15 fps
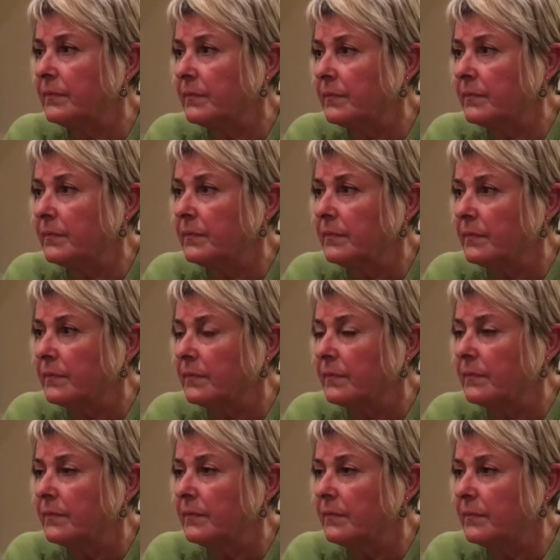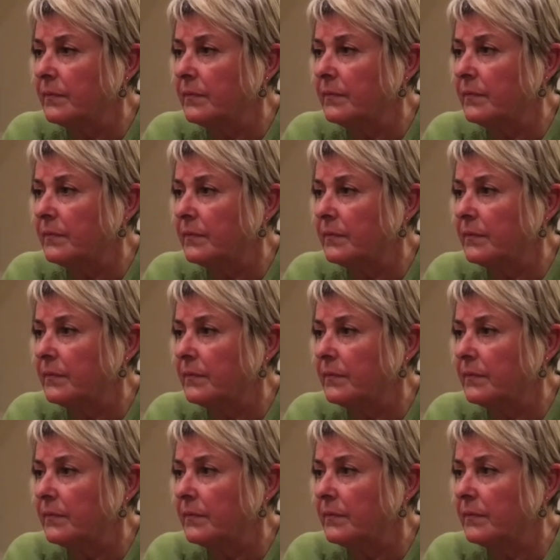
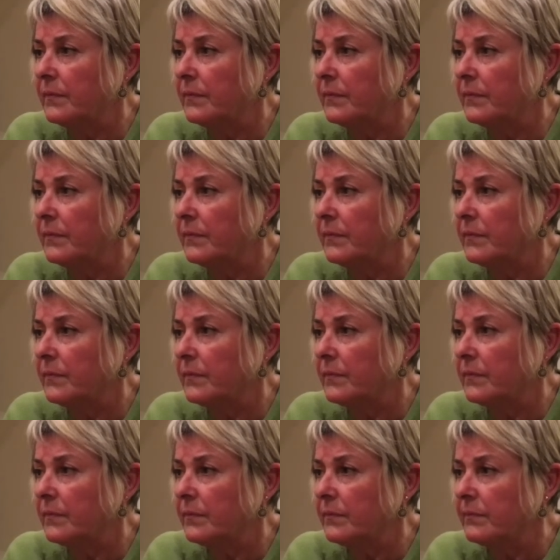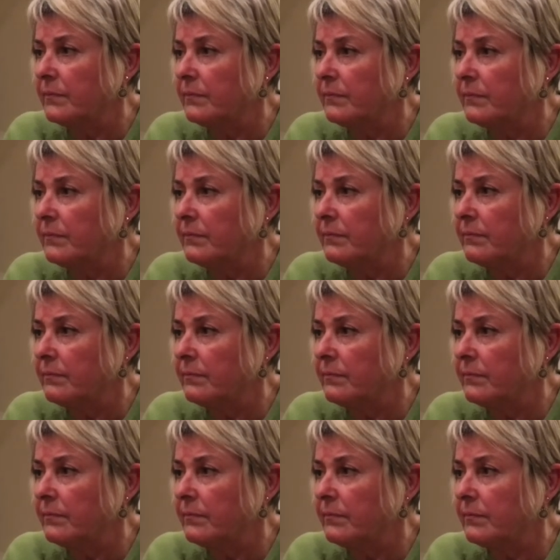
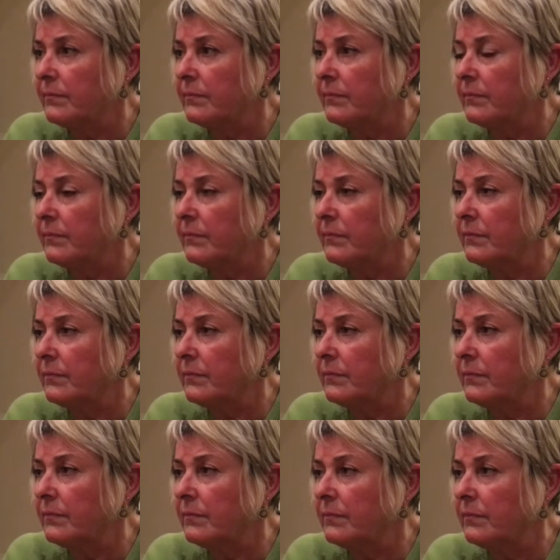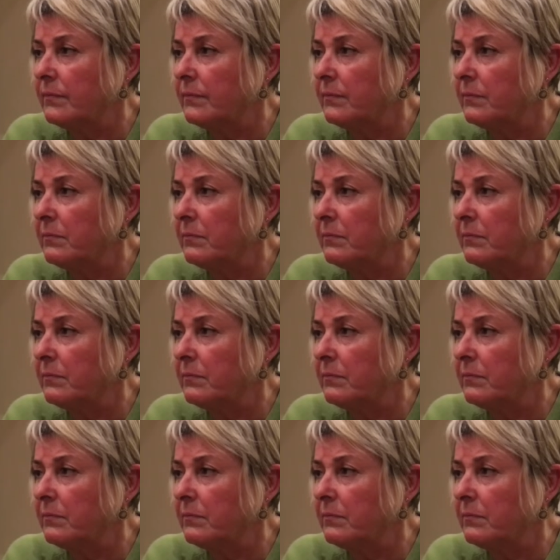(not speaking)